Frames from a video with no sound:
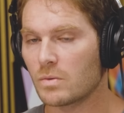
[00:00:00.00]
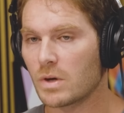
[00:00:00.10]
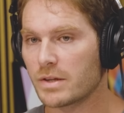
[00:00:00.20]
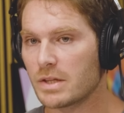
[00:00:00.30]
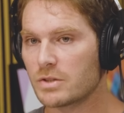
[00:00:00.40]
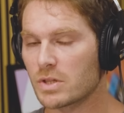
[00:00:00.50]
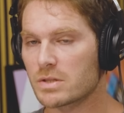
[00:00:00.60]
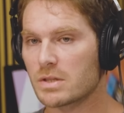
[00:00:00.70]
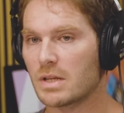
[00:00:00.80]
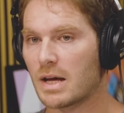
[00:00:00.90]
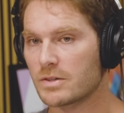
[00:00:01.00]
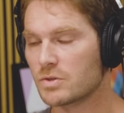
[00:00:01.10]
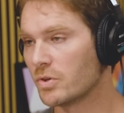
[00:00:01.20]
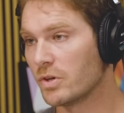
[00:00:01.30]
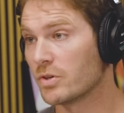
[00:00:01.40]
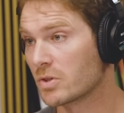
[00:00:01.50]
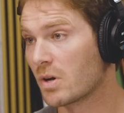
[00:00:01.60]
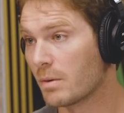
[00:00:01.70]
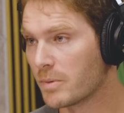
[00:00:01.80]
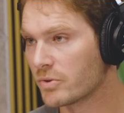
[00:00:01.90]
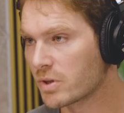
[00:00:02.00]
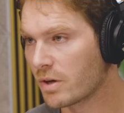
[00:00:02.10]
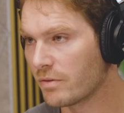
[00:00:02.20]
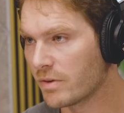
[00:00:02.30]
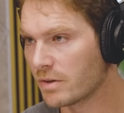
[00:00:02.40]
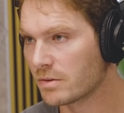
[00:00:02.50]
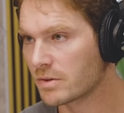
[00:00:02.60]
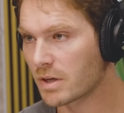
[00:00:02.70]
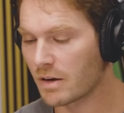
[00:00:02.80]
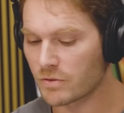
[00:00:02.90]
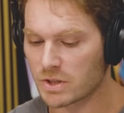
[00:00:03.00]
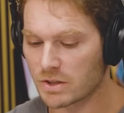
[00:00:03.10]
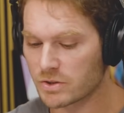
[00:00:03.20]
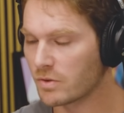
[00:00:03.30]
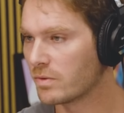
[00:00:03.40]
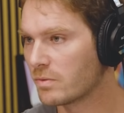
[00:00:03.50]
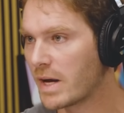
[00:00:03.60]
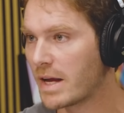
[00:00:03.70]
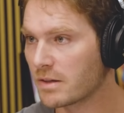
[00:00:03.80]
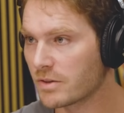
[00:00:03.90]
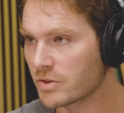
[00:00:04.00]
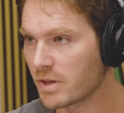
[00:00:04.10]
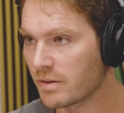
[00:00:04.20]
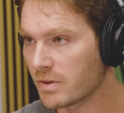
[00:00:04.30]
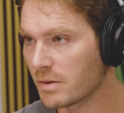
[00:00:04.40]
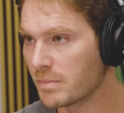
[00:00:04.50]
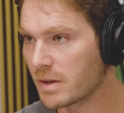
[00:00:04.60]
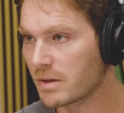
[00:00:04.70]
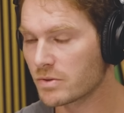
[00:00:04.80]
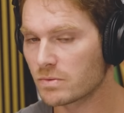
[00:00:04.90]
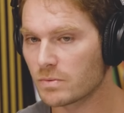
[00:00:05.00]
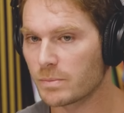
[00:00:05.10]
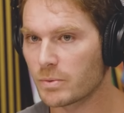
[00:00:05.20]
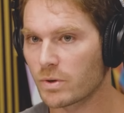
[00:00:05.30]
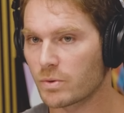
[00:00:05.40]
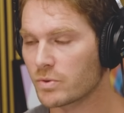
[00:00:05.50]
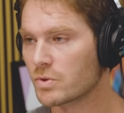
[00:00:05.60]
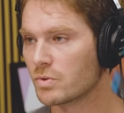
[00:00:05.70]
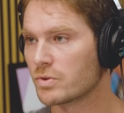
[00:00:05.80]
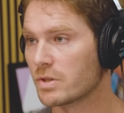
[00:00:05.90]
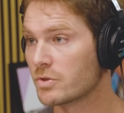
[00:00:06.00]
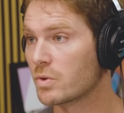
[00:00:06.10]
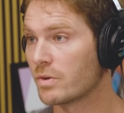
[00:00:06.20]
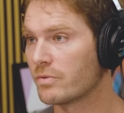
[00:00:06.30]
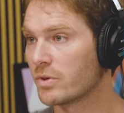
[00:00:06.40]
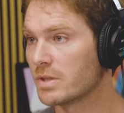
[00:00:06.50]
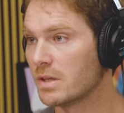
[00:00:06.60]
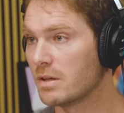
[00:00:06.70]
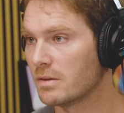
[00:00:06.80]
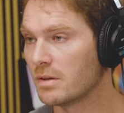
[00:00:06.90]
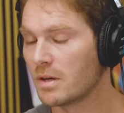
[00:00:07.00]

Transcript: Well, I think just in the last 2 years, call it post-COVID, the conversation radically shifted because we've been working with schools since 2014.